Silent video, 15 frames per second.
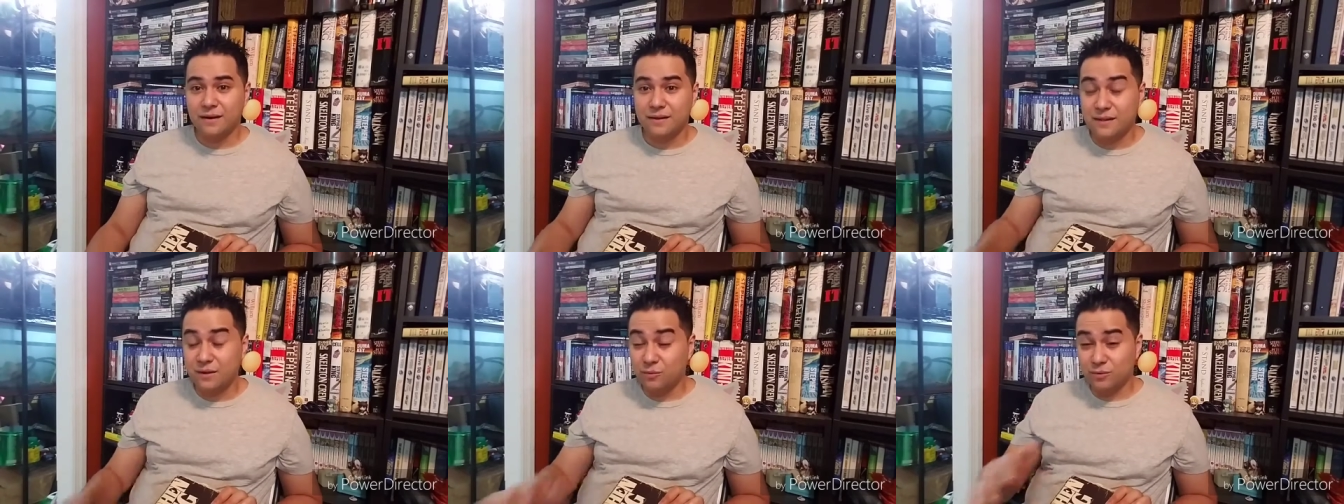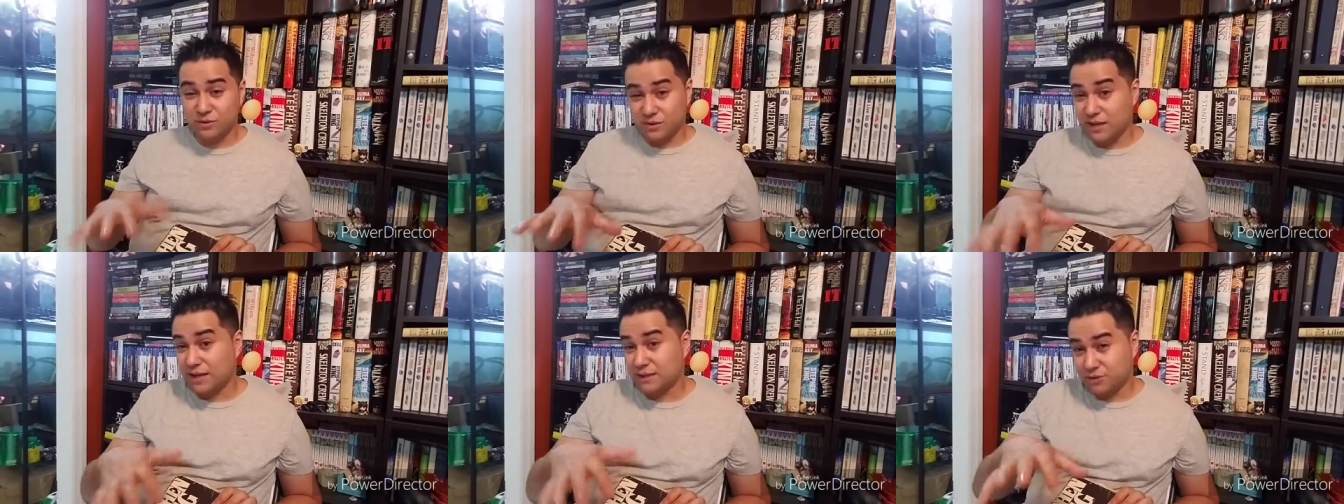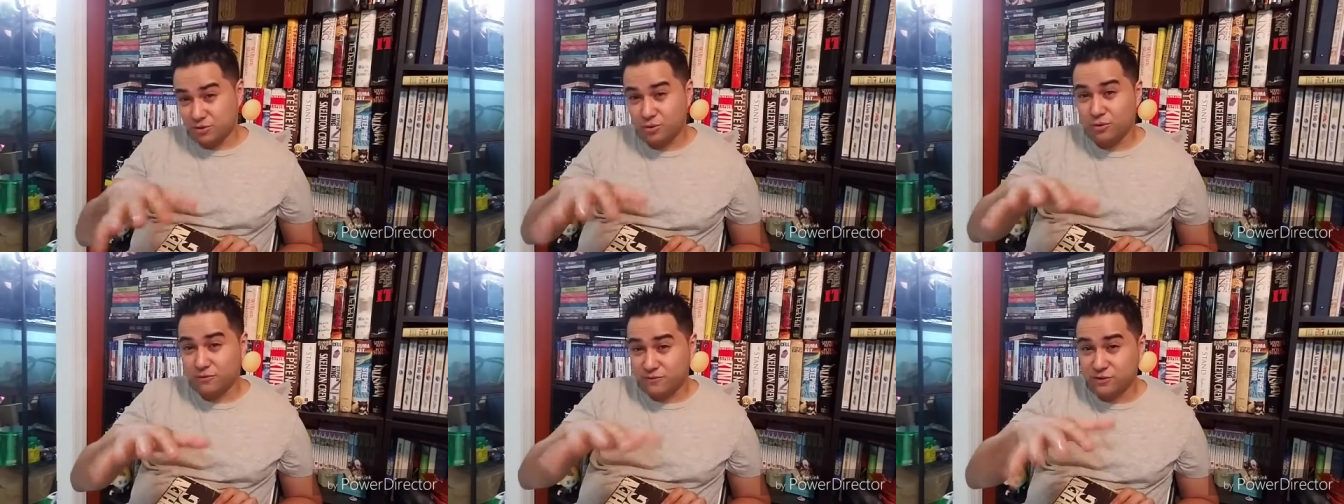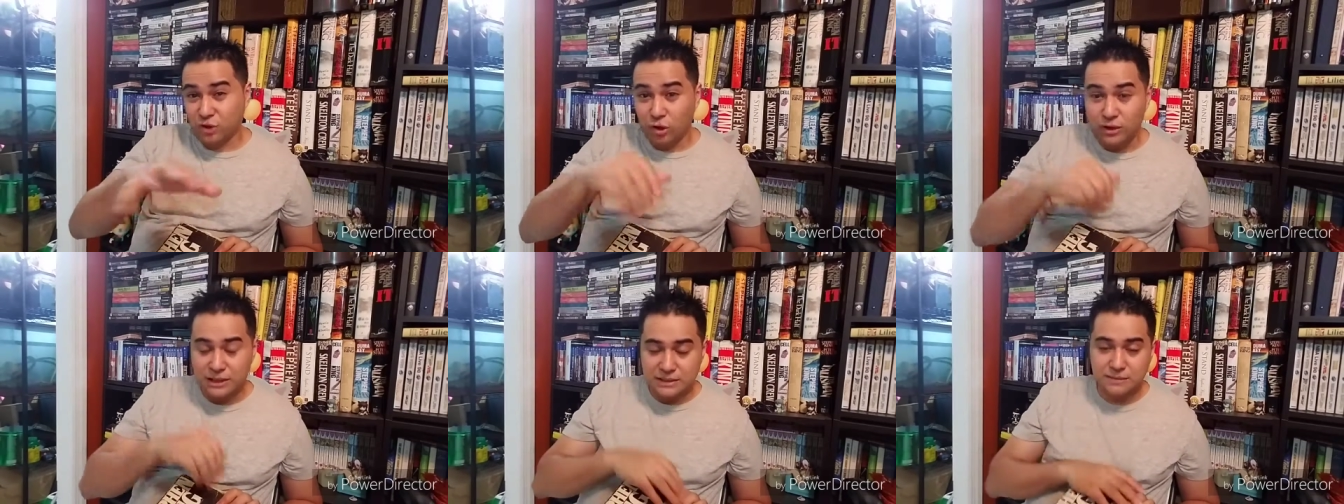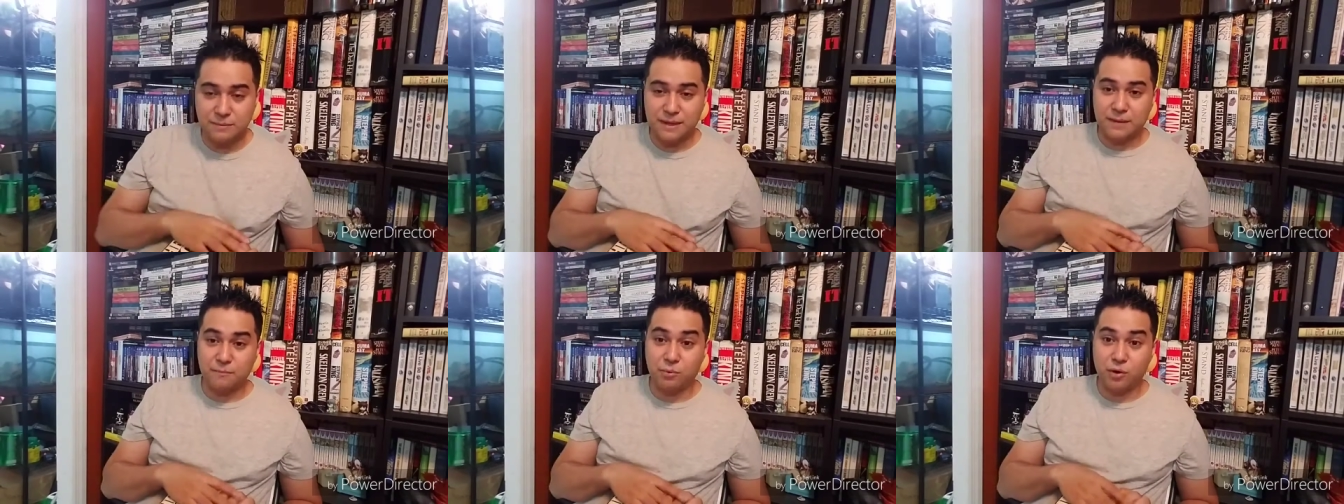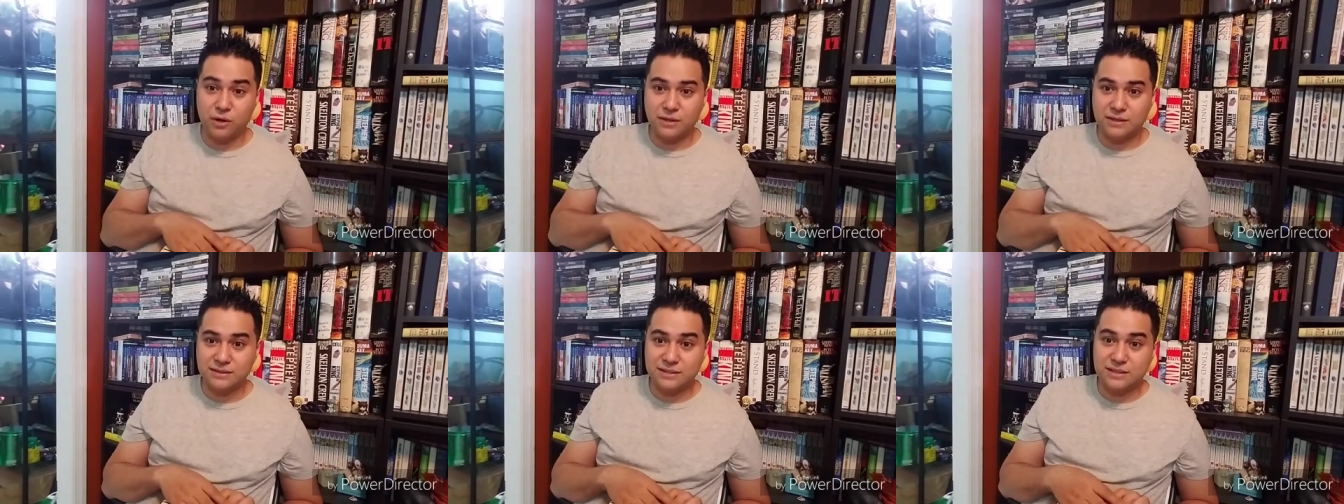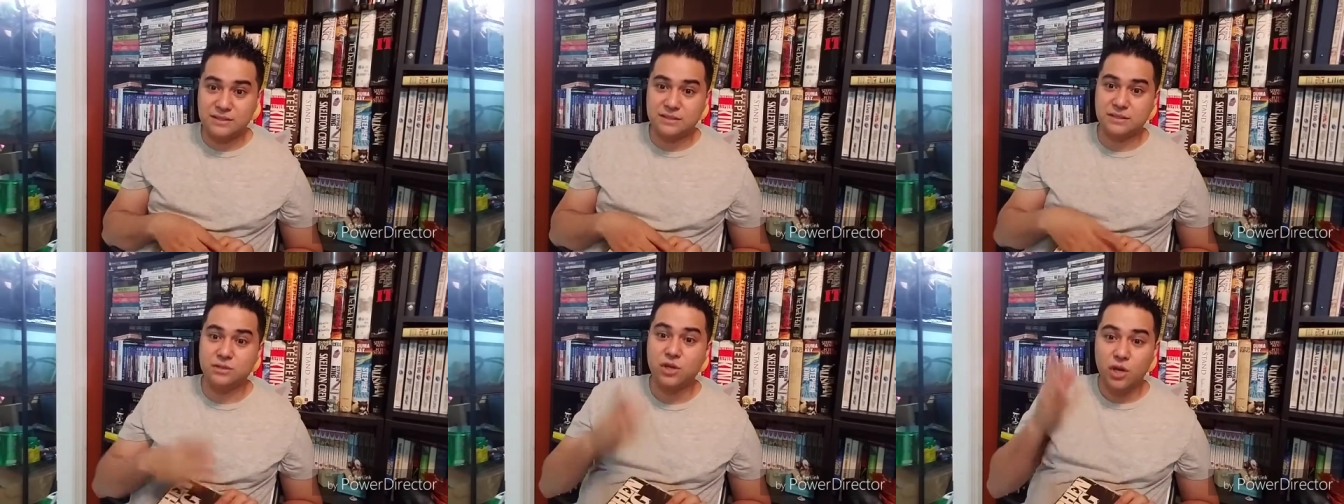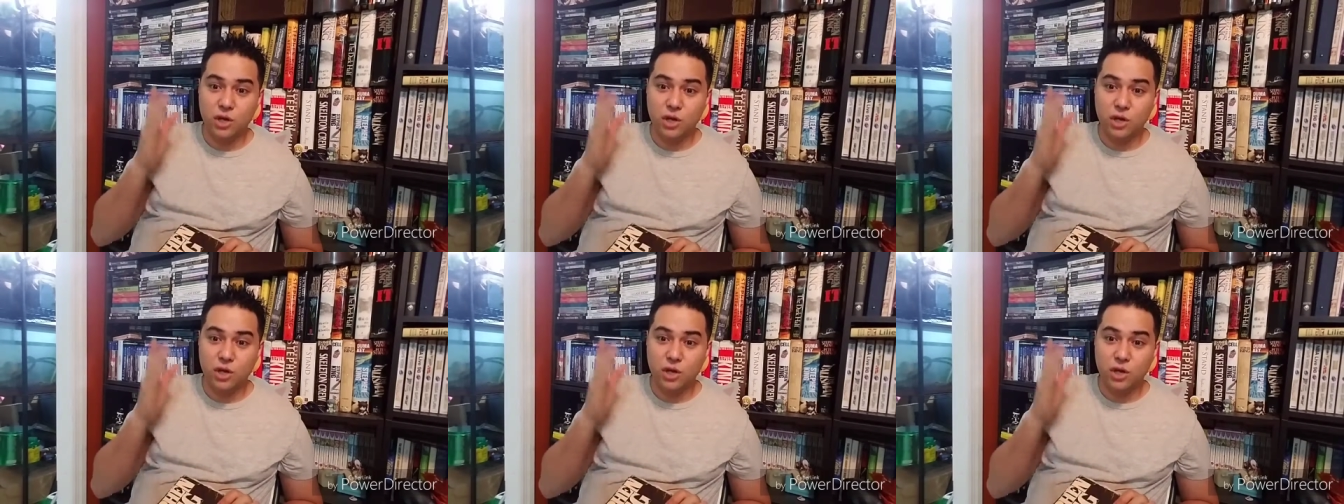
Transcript: they were like sort of starting to make important decisions